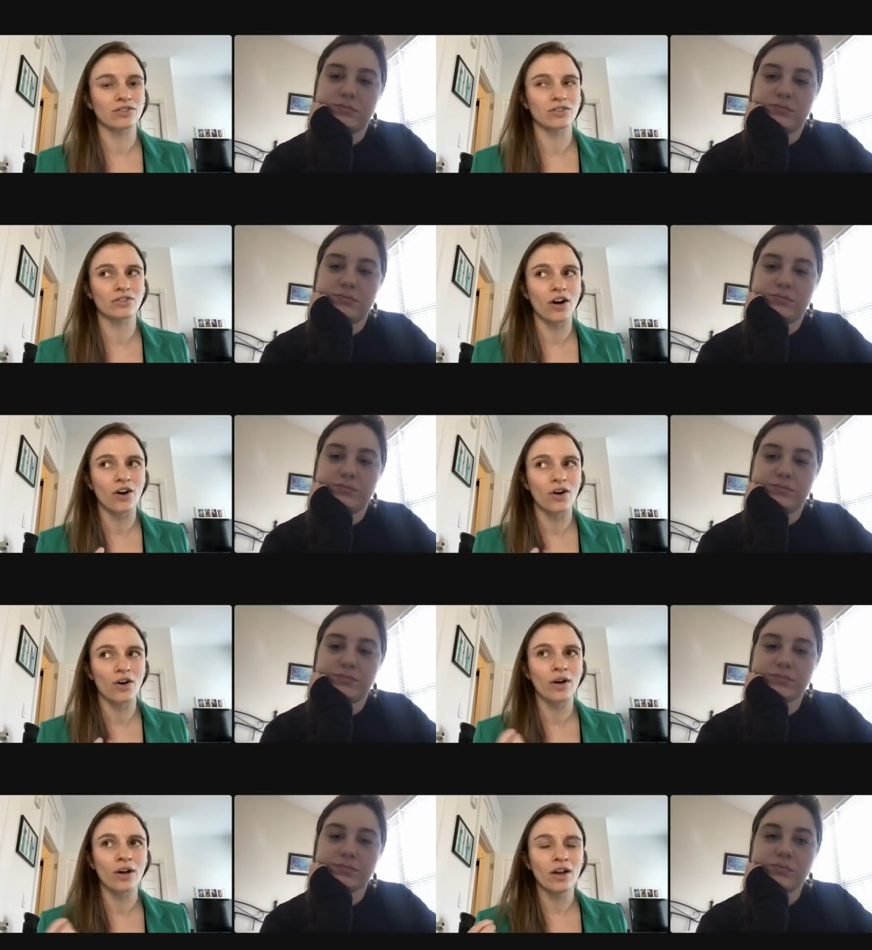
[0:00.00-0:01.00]
Speaker 1: is
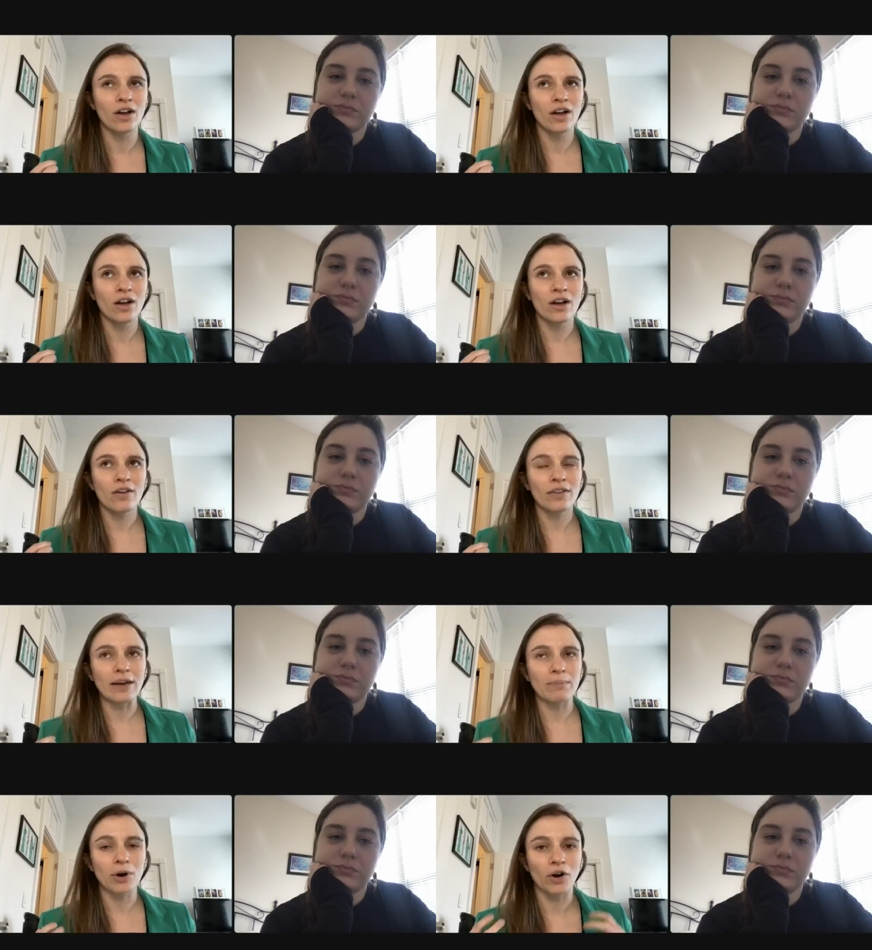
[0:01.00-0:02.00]
so
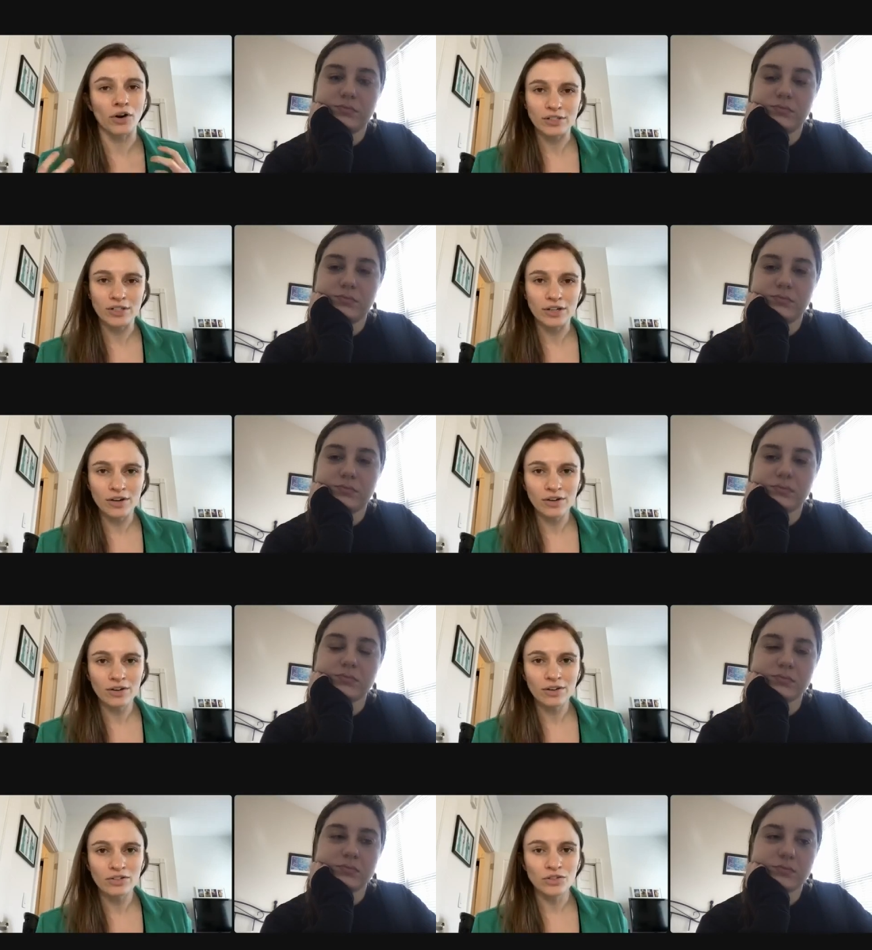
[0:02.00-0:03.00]
like
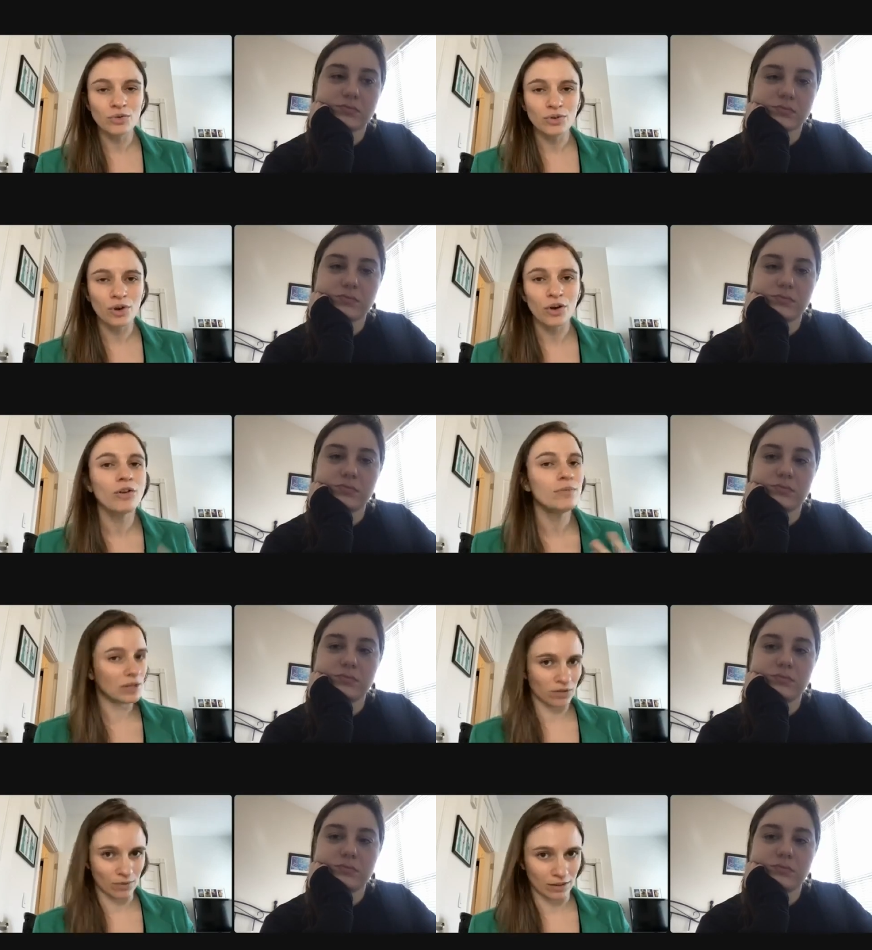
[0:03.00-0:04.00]
personal you could
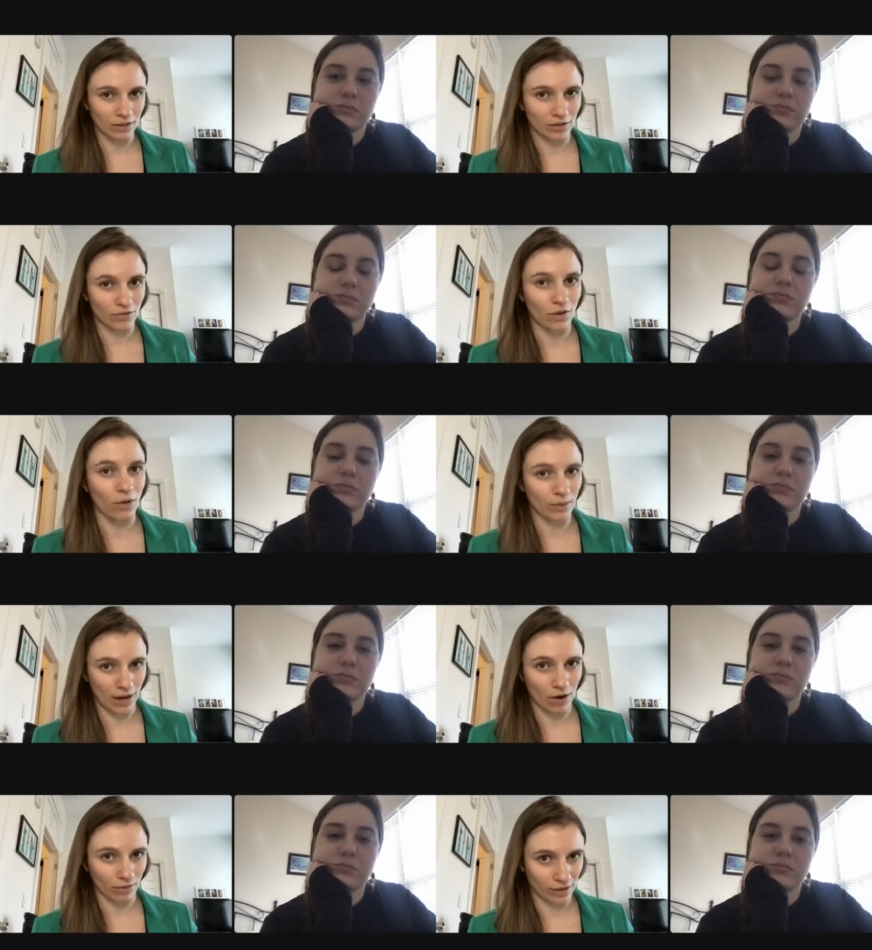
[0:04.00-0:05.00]
be doing things wrong
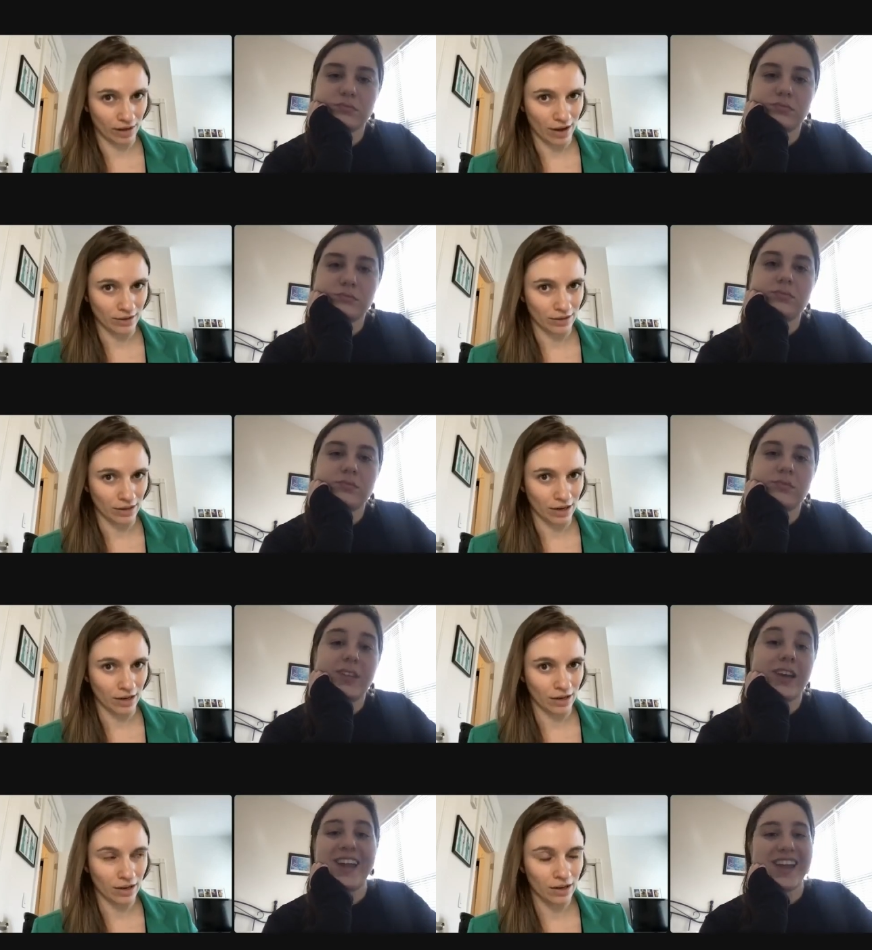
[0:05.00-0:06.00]
without realizing it
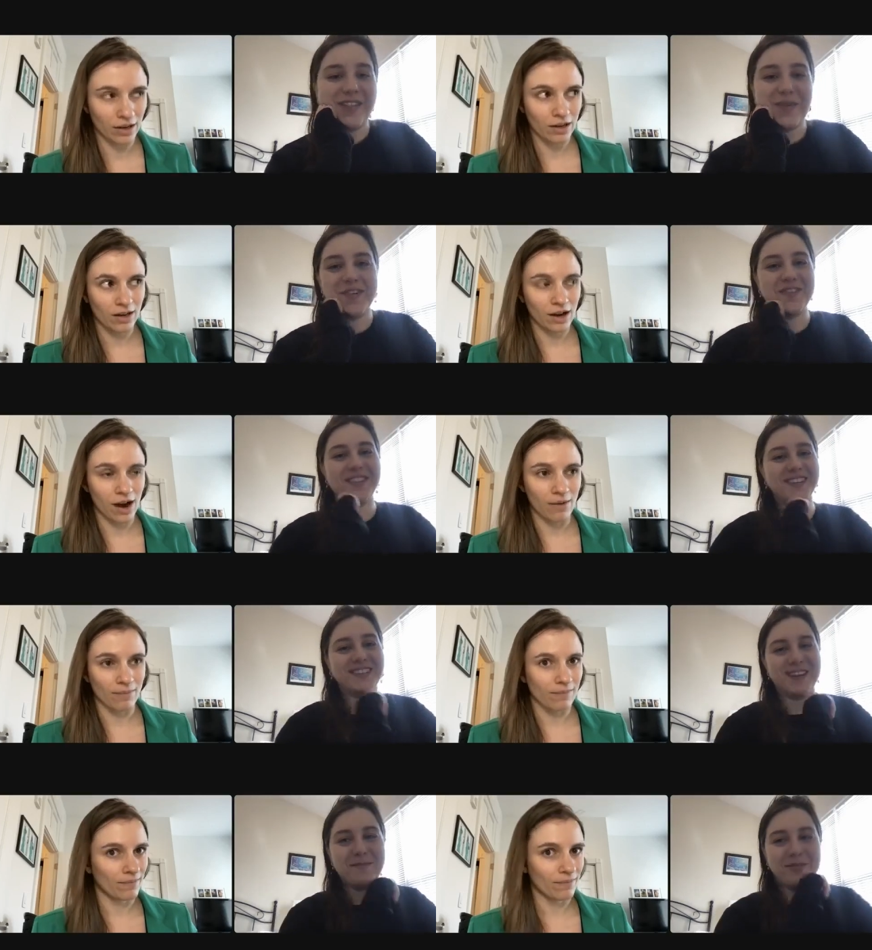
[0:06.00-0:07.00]
Speaker 2: i have a perfect
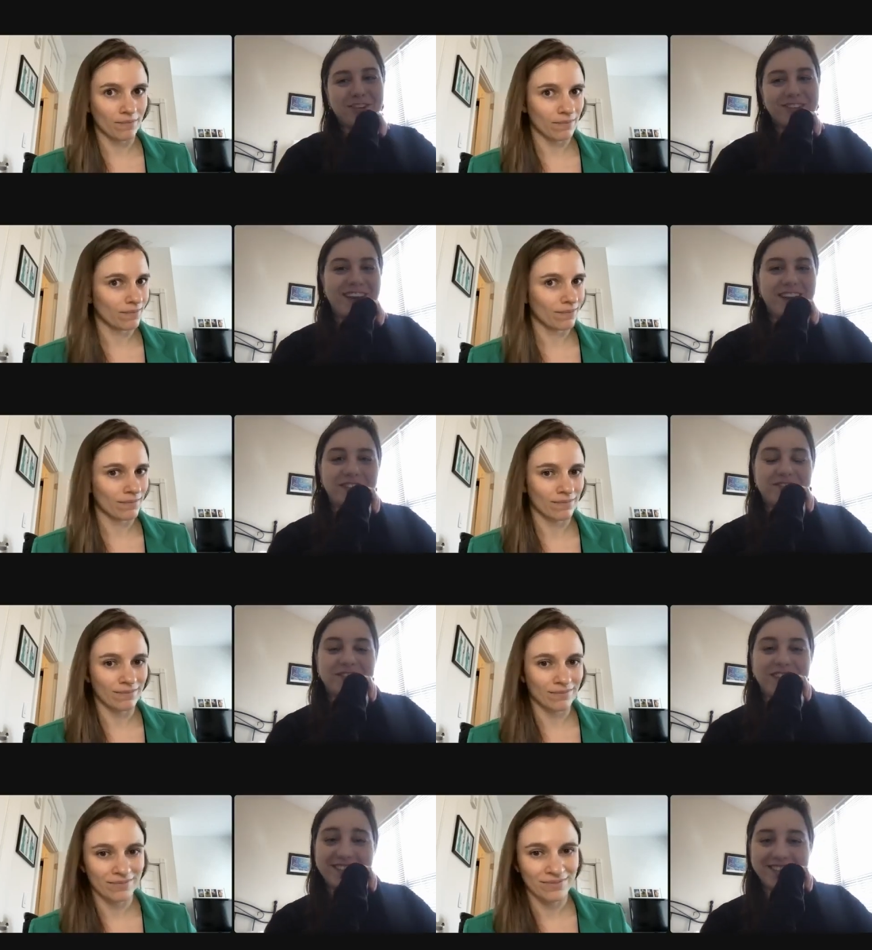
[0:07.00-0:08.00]
example that actually
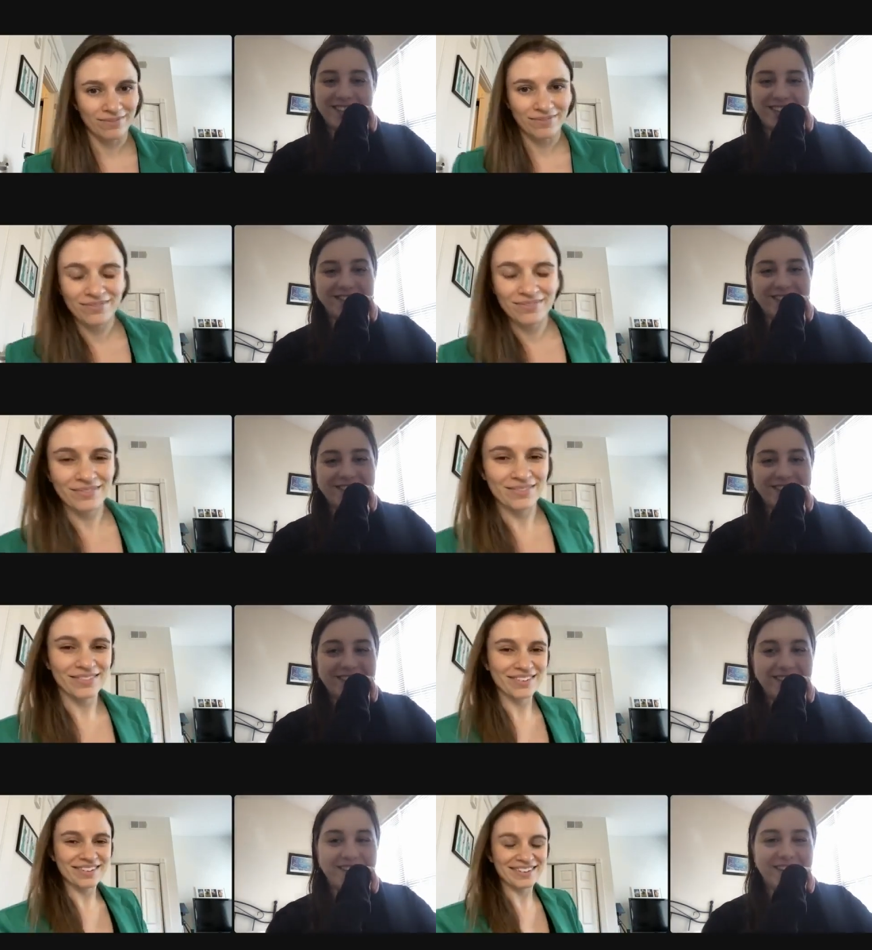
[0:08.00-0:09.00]
relates to you
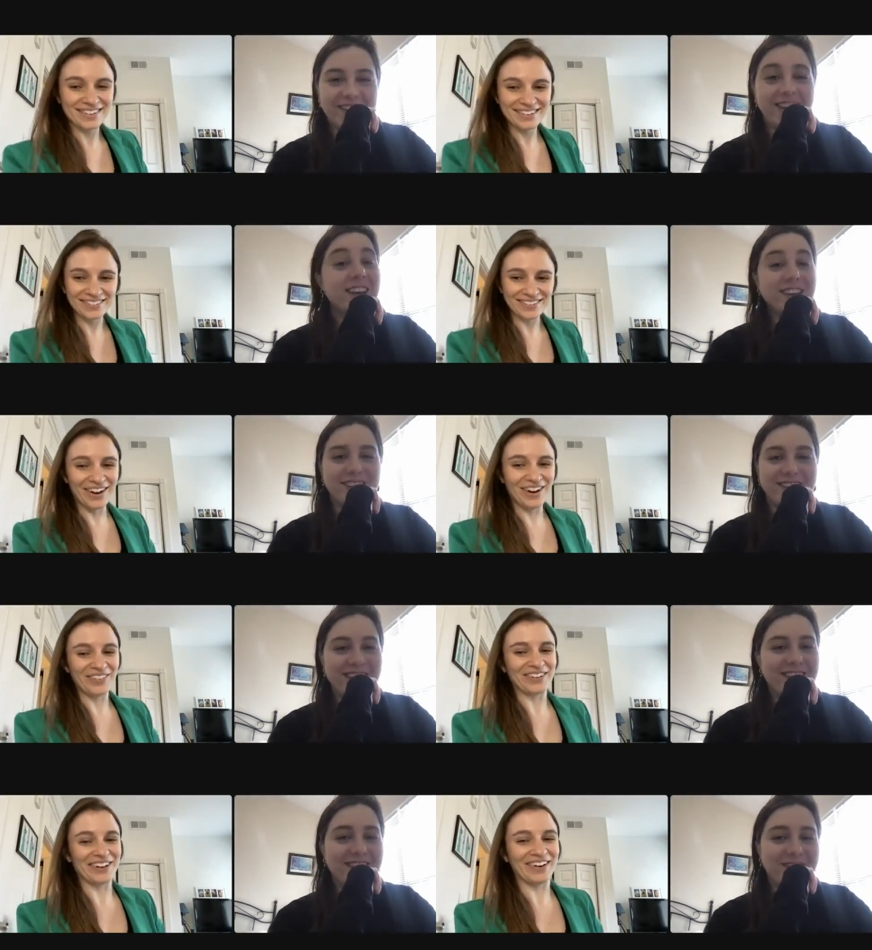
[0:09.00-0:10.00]
in a good
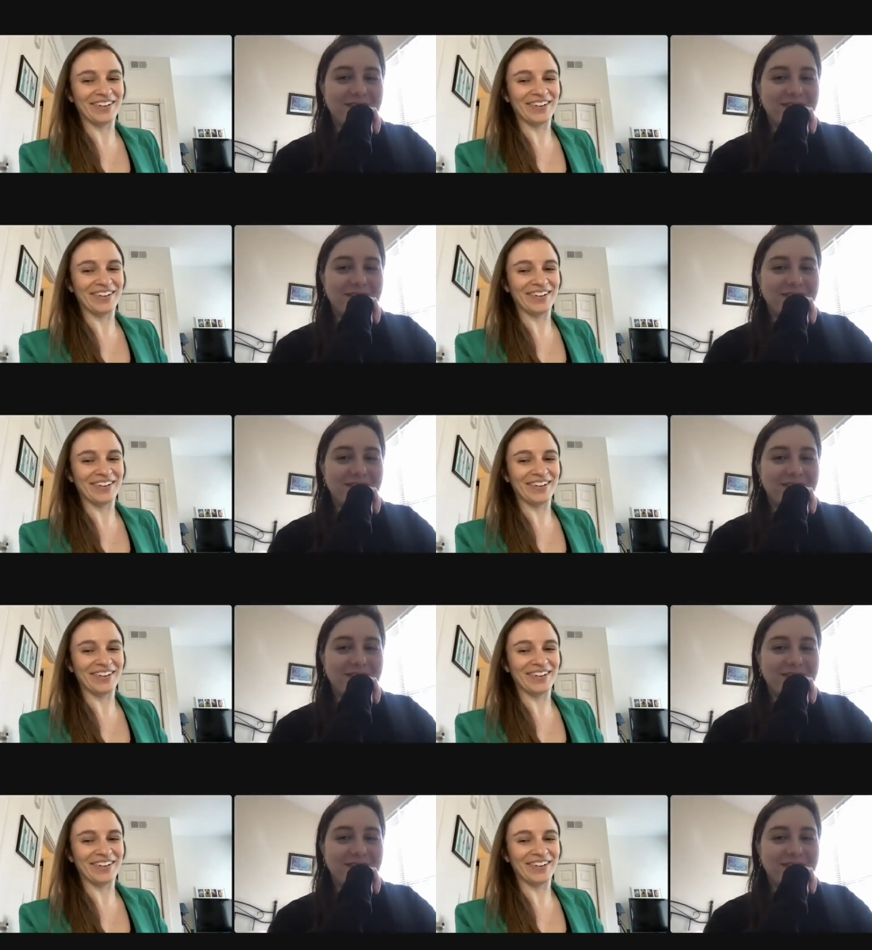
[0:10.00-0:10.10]
in a good